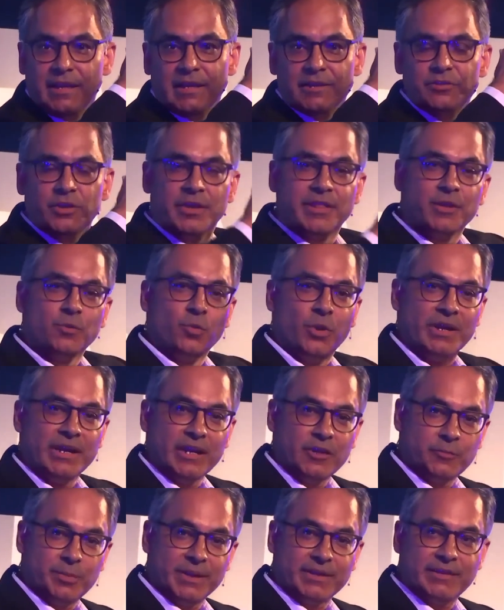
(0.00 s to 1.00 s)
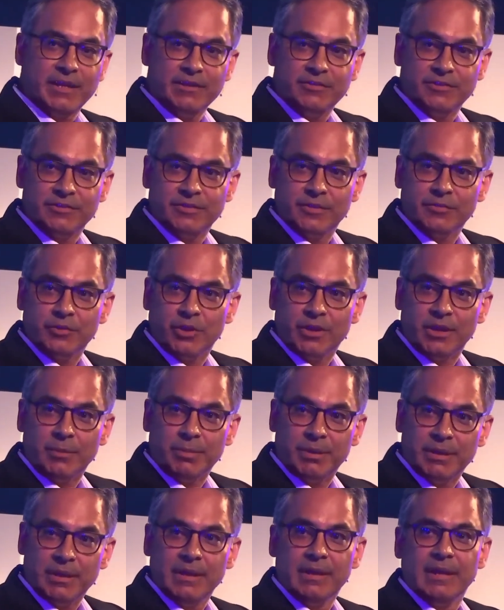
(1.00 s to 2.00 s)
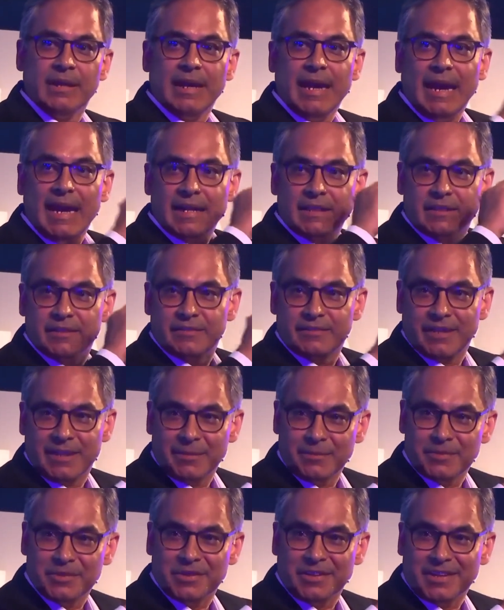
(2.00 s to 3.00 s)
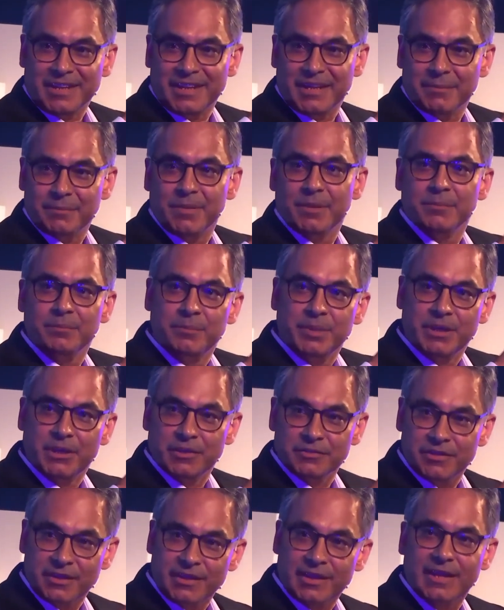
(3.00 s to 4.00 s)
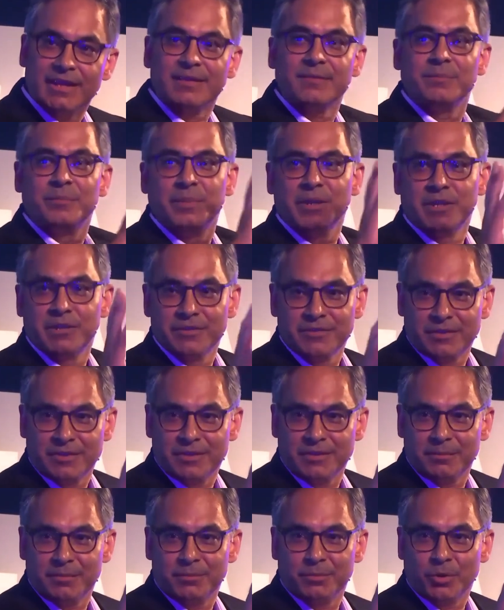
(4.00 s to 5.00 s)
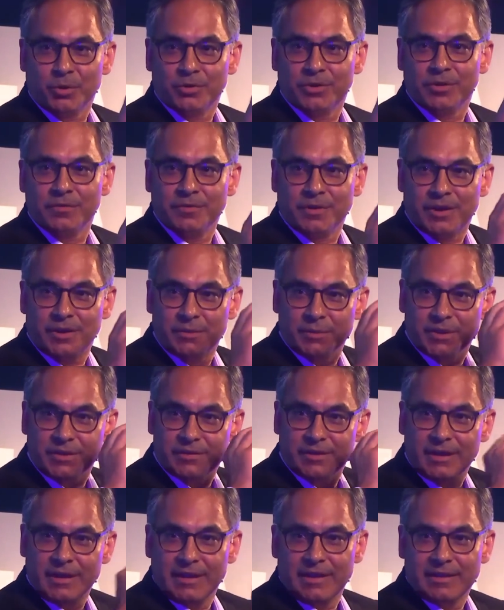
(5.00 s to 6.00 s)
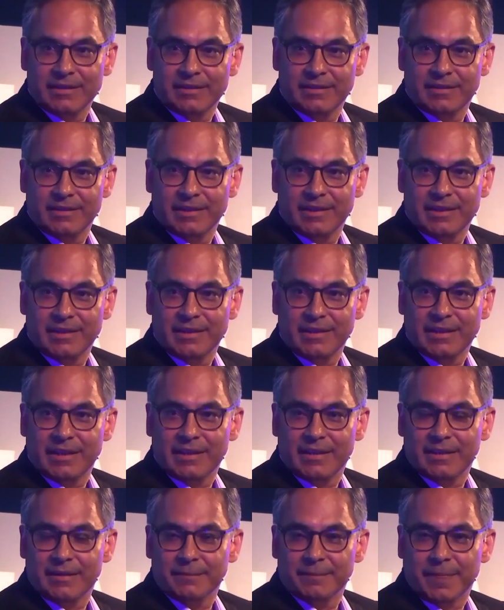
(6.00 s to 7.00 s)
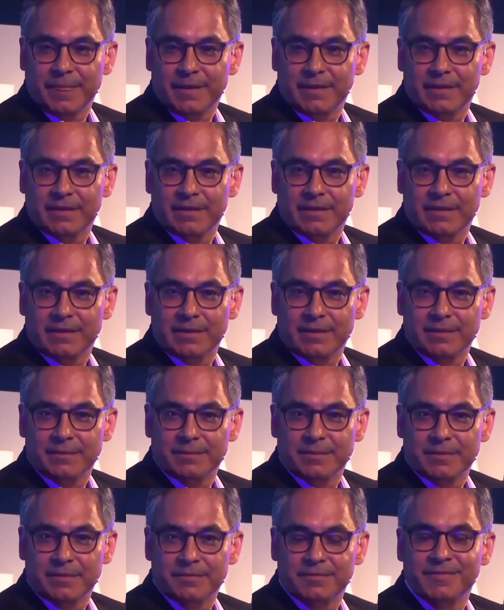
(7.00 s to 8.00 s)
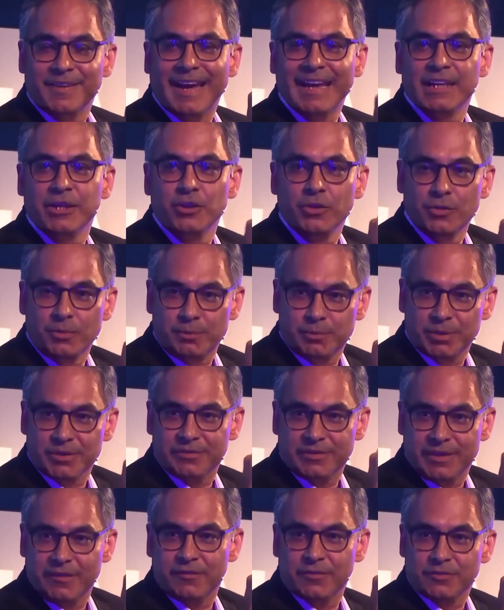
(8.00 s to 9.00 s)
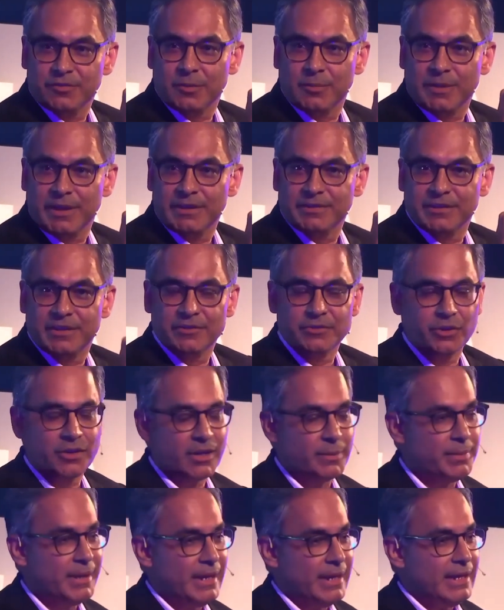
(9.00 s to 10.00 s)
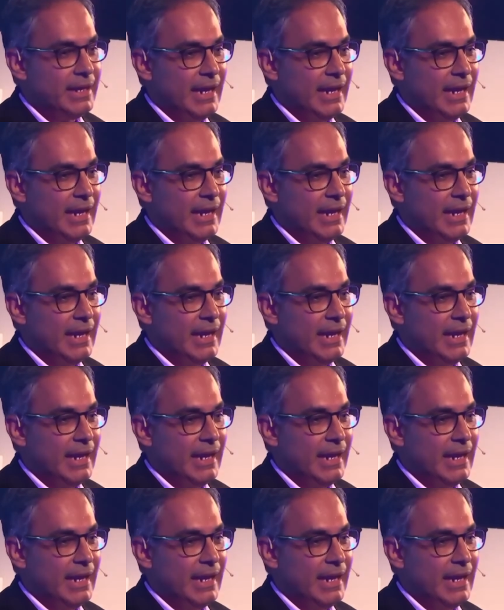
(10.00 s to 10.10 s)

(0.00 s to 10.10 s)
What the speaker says: So I think, one, expectations have gone up. At the same time, because of that, because of the broader environment, the value perceived of supply chain has gone up.